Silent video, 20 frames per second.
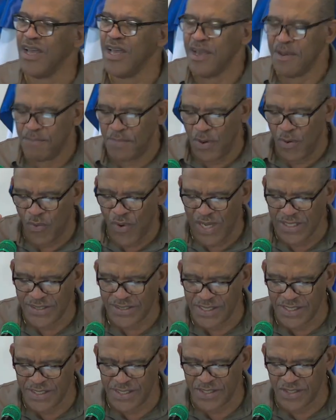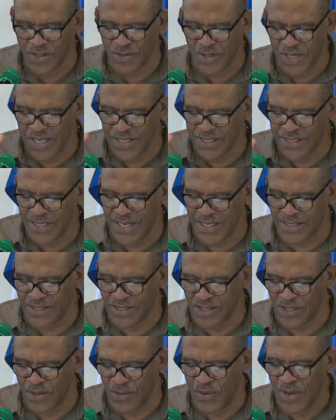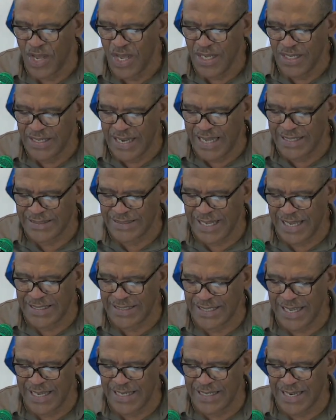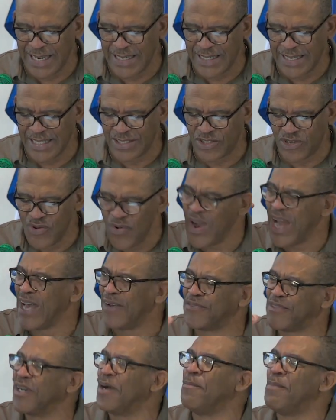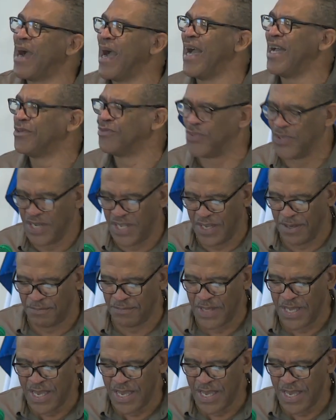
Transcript: But watch this, though. He says so, that you have to abide with him.